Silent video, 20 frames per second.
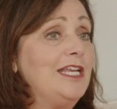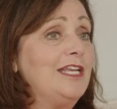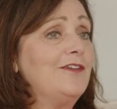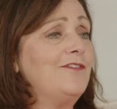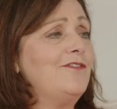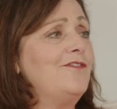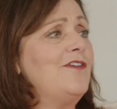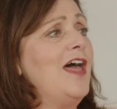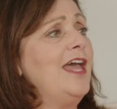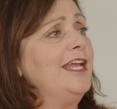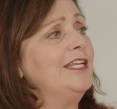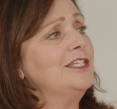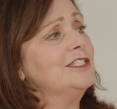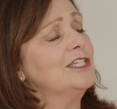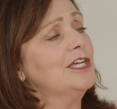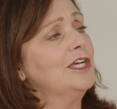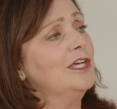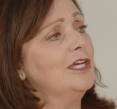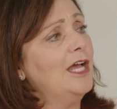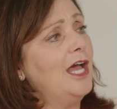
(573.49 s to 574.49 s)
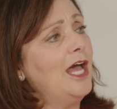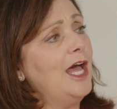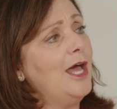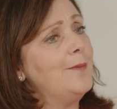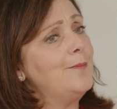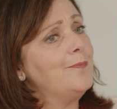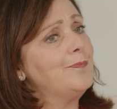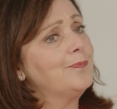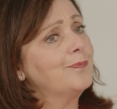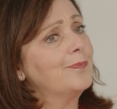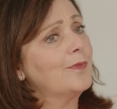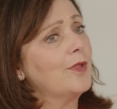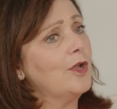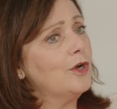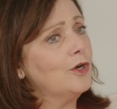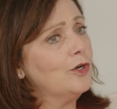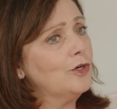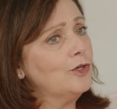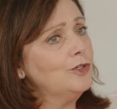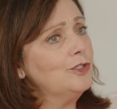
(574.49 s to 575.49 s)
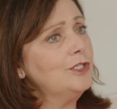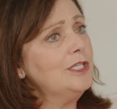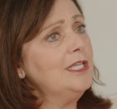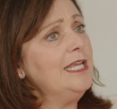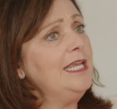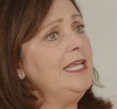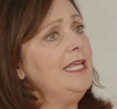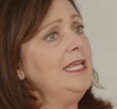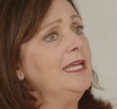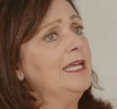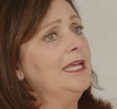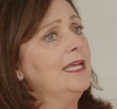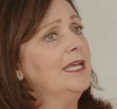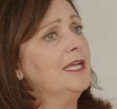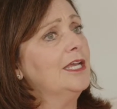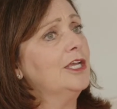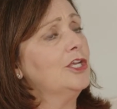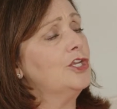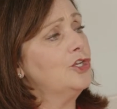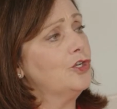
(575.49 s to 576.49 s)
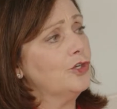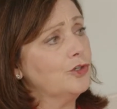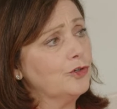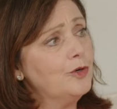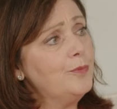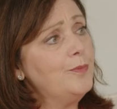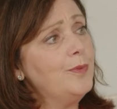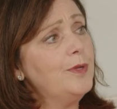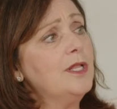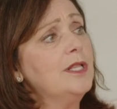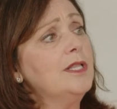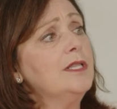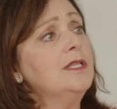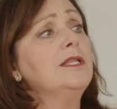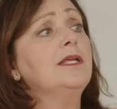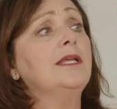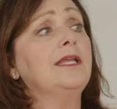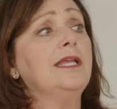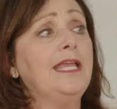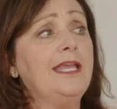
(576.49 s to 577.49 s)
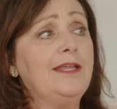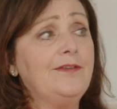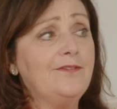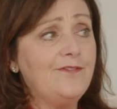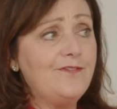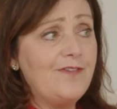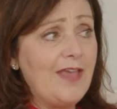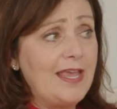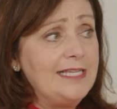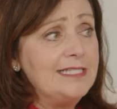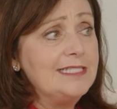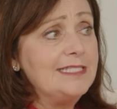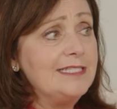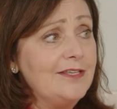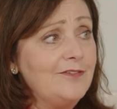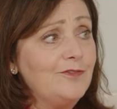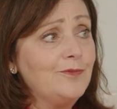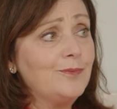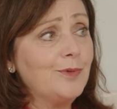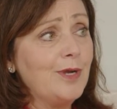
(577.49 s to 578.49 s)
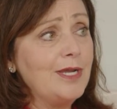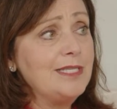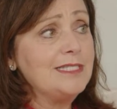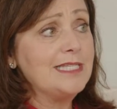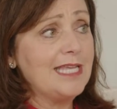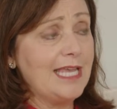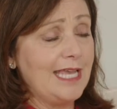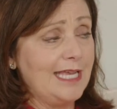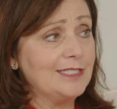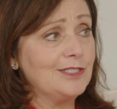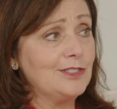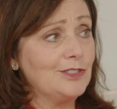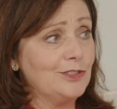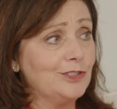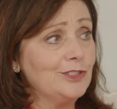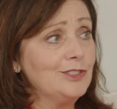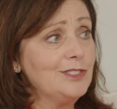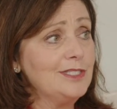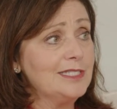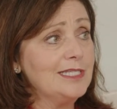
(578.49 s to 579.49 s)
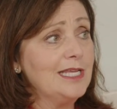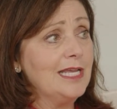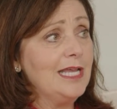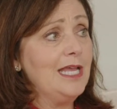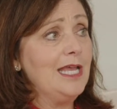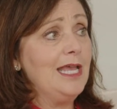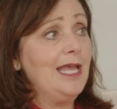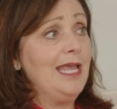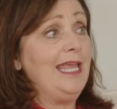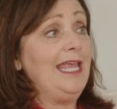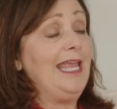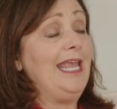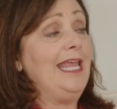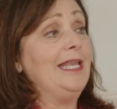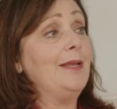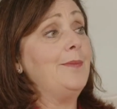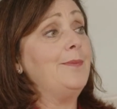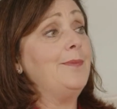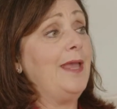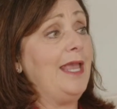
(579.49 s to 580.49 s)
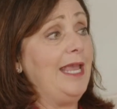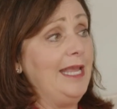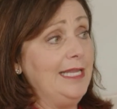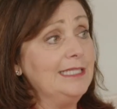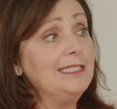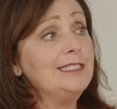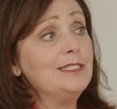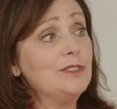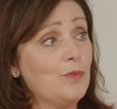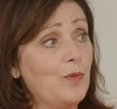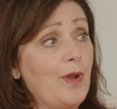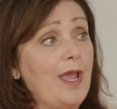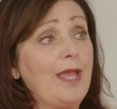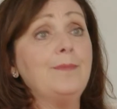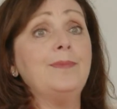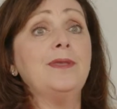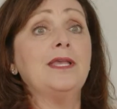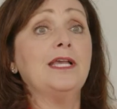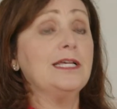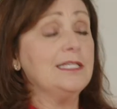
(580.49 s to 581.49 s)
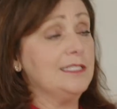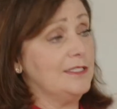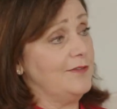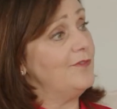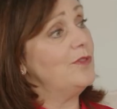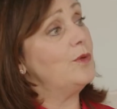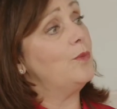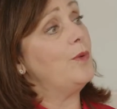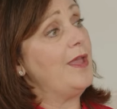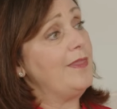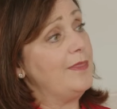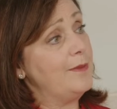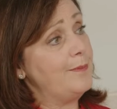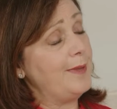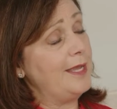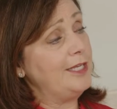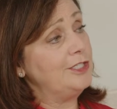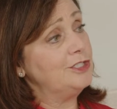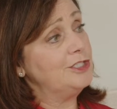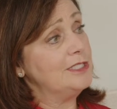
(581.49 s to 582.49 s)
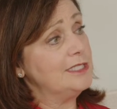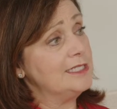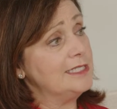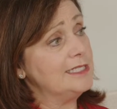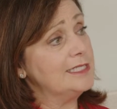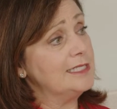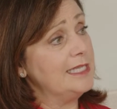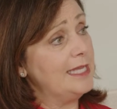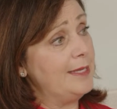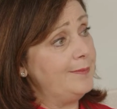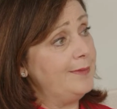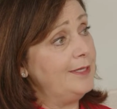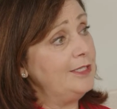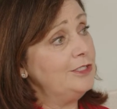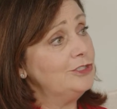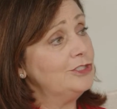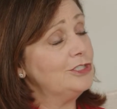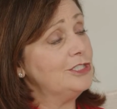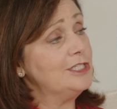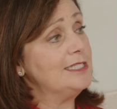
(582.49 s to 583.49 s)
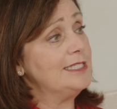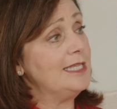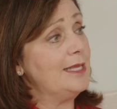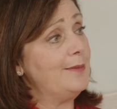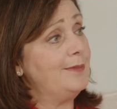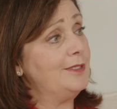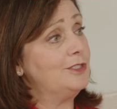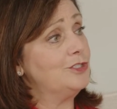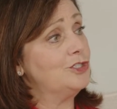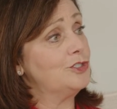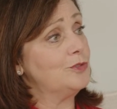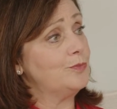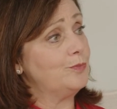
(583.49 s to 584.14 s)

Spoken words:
to find early, curable, invasive breast cancers in a painless way because of the way the patient is imaged. She's imaged